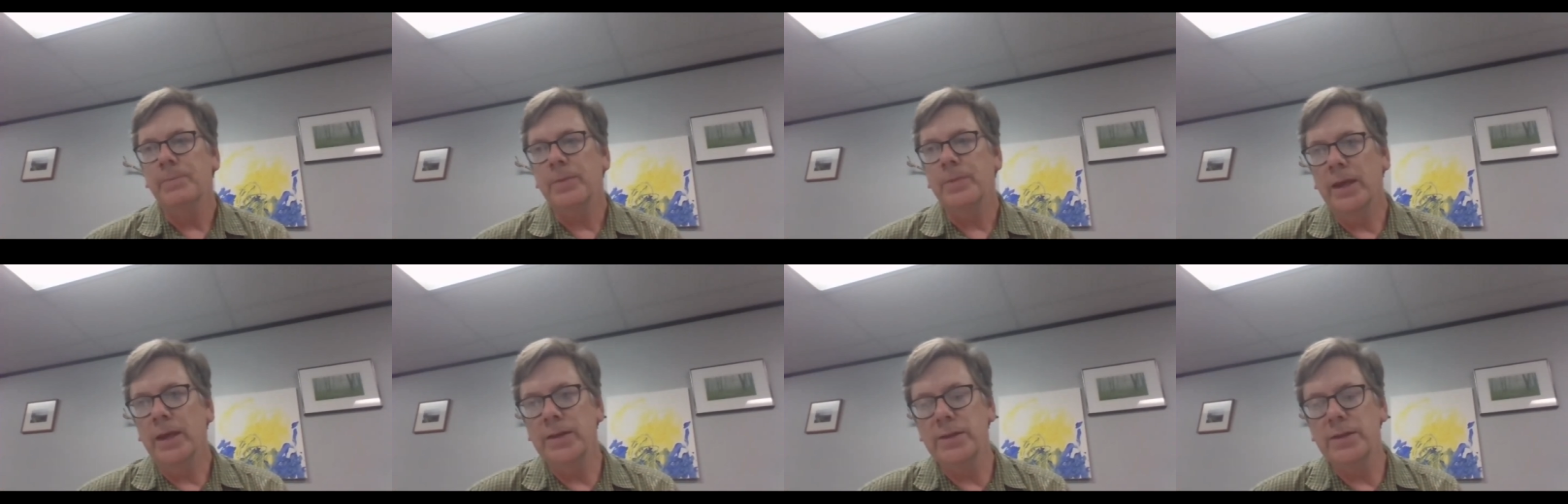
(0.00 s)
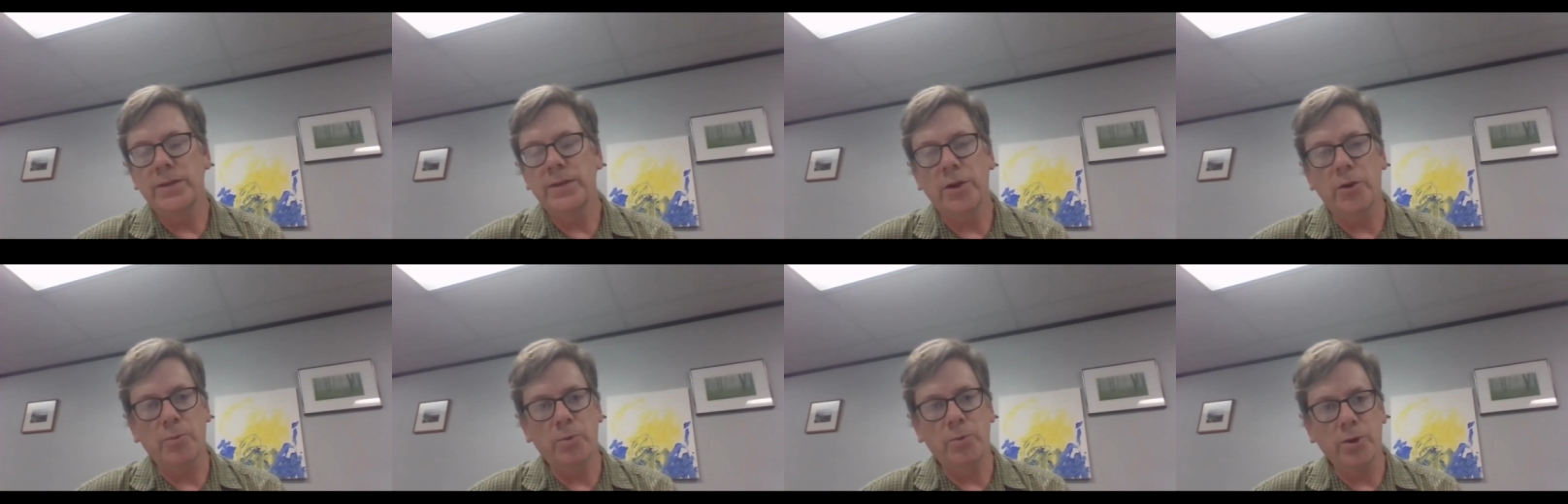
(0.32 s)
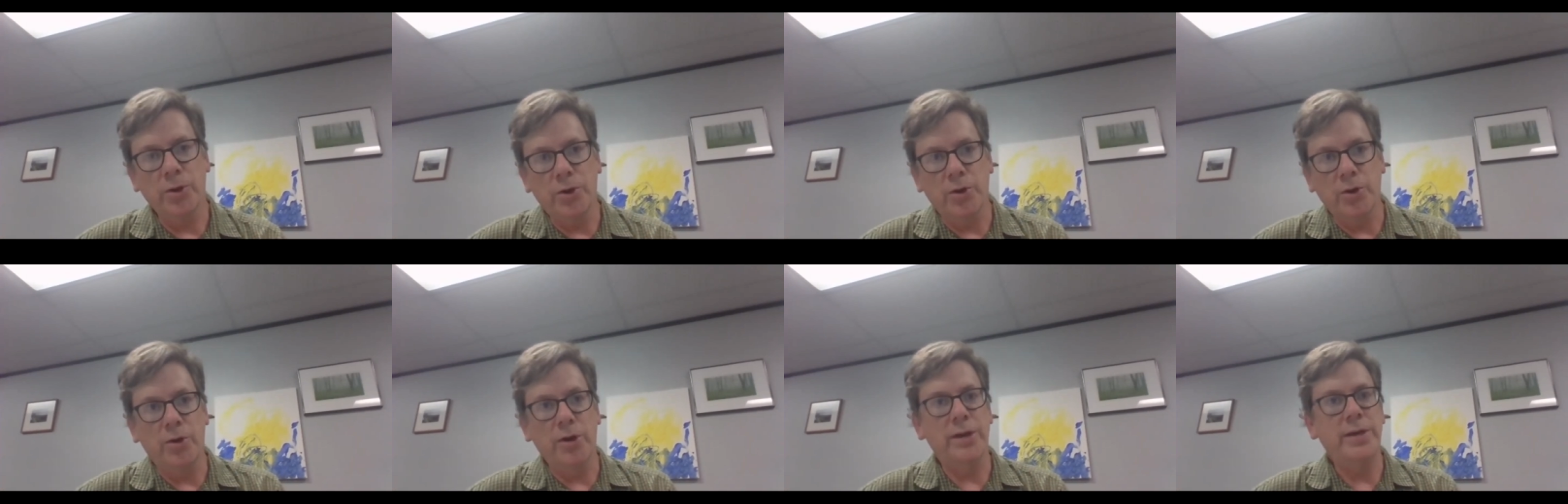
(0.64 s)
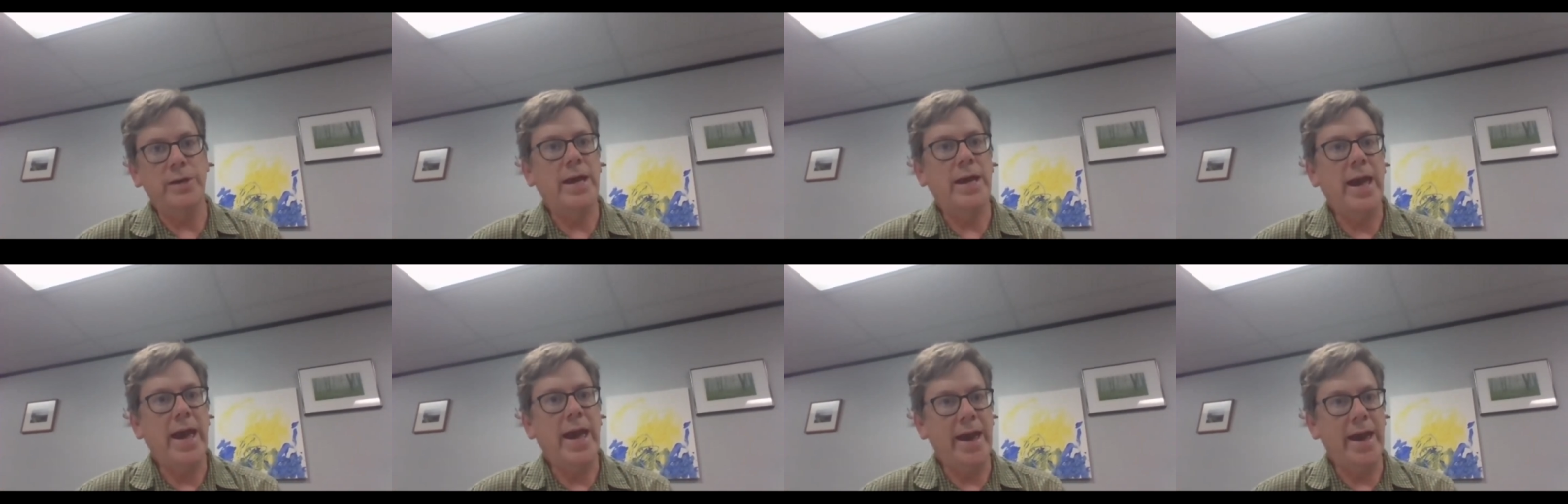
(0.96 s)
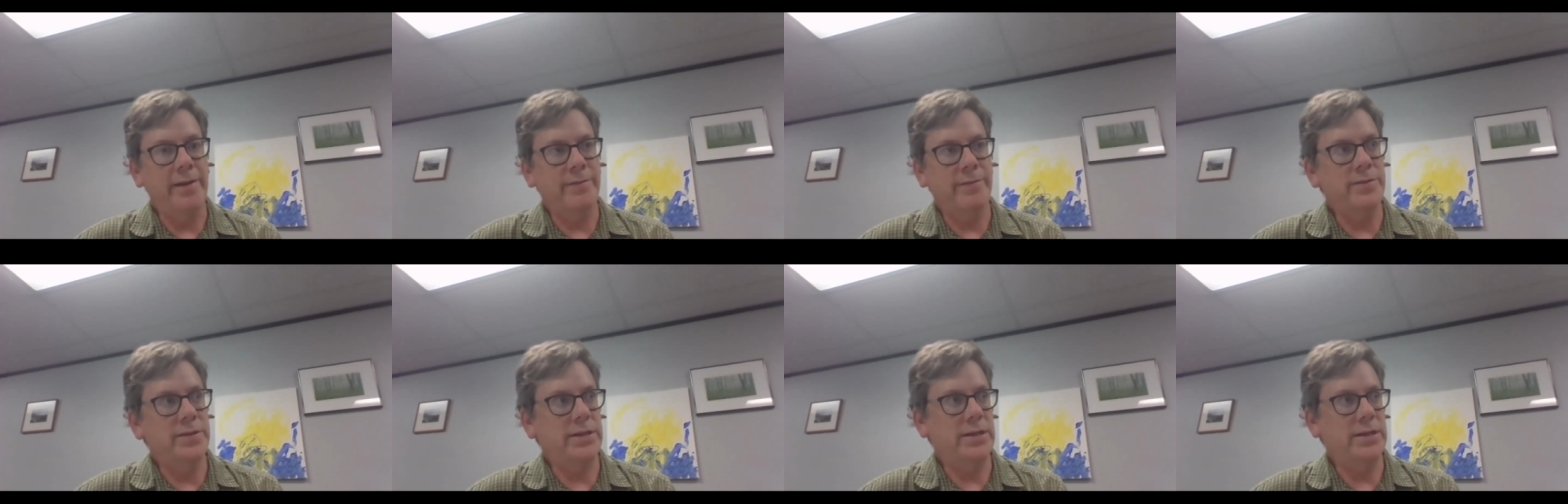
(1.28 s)
And so we're going to
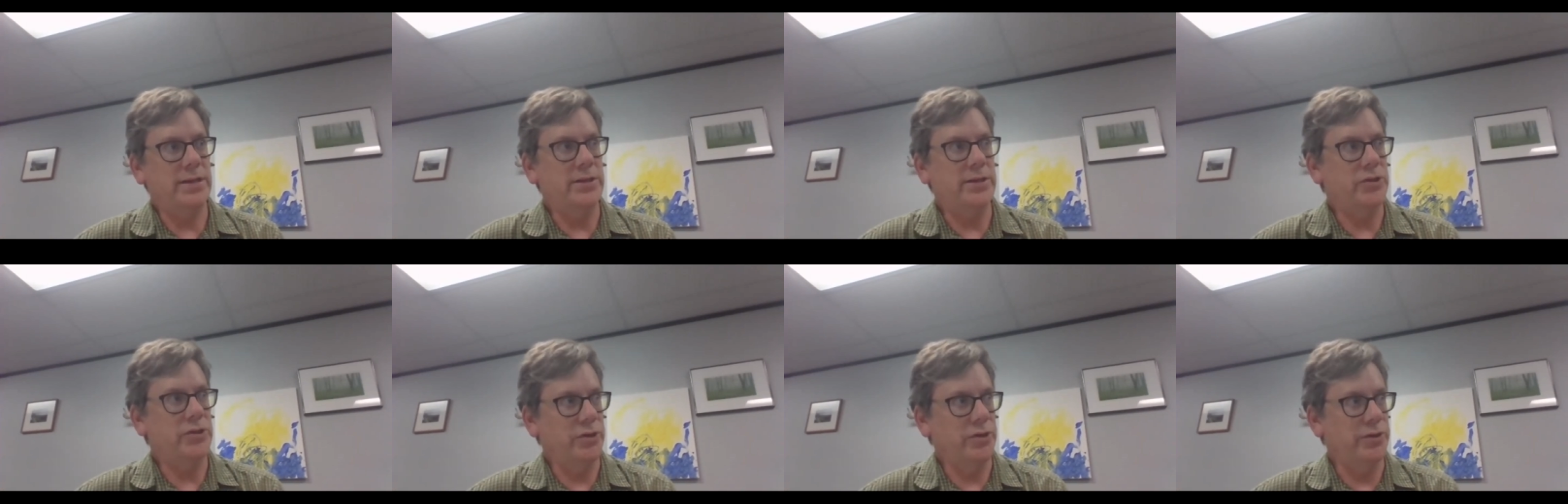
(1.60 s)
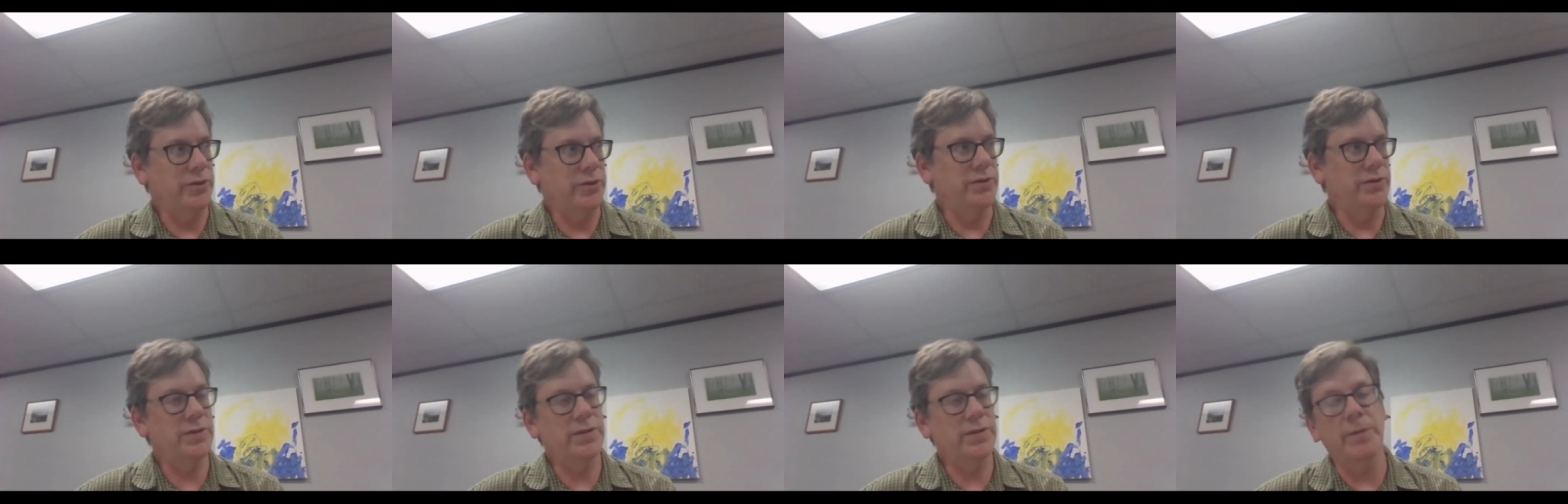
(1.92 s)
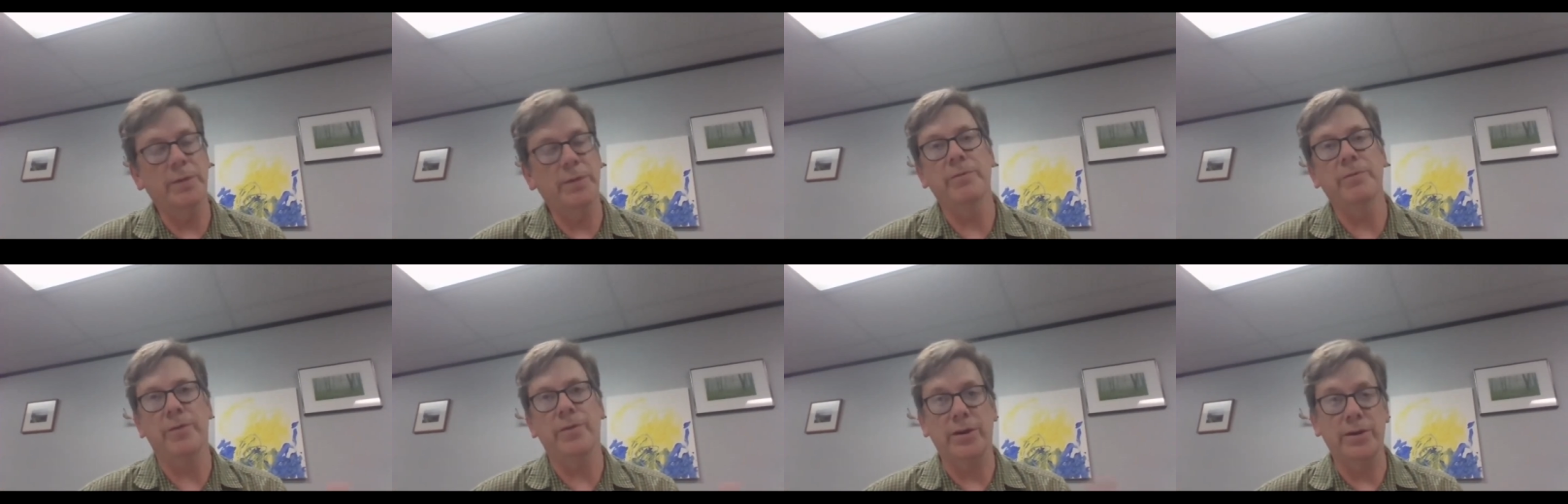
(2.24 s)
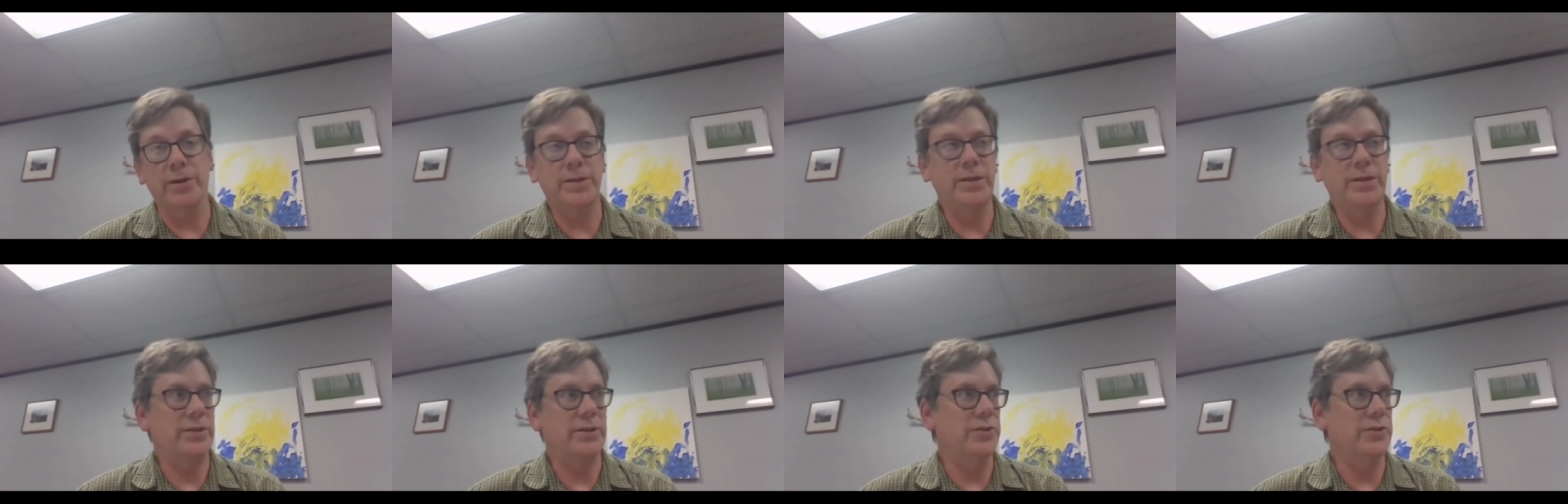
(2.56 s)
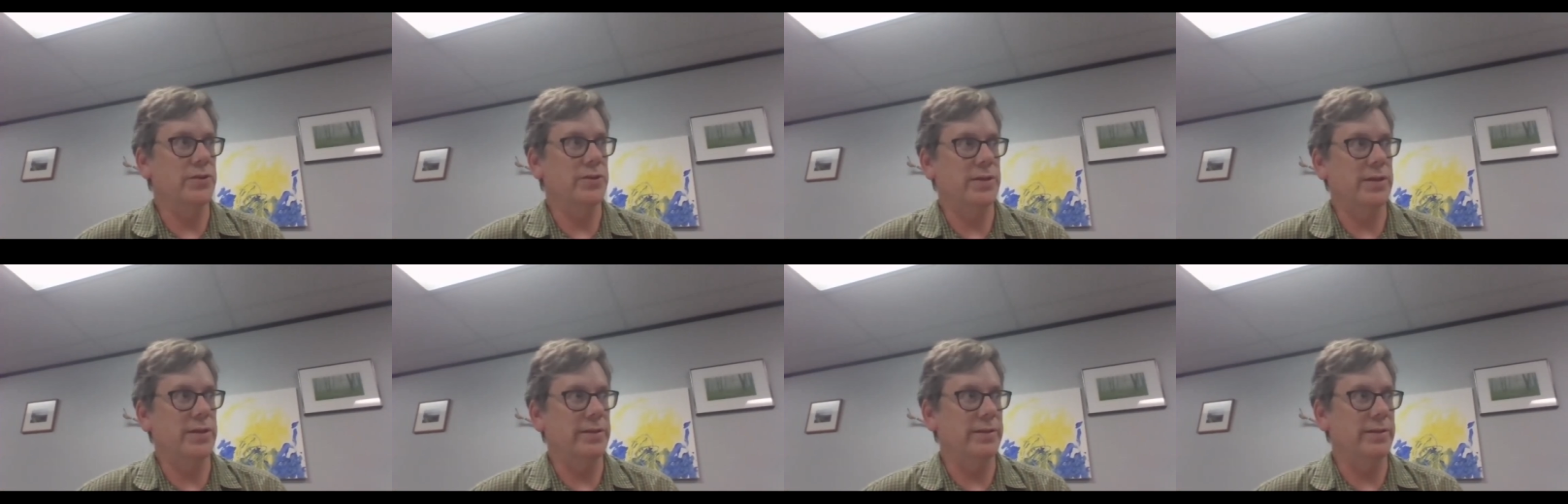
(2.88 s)
have teachers, some of our
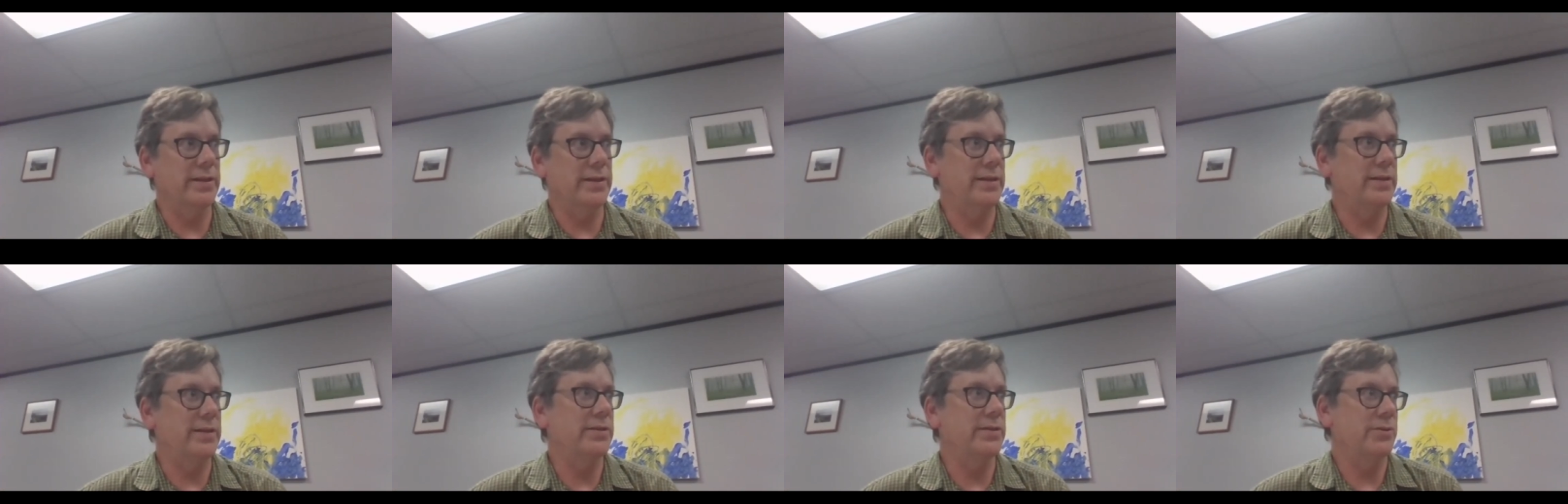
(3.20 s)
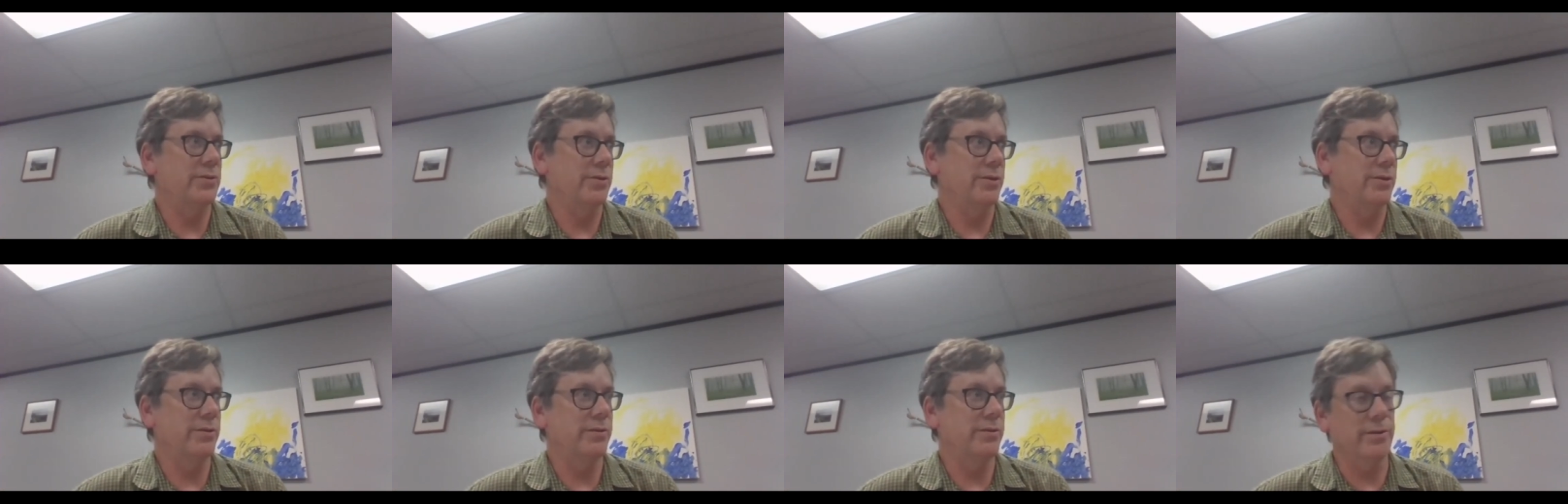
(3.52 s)
teachers at least, or,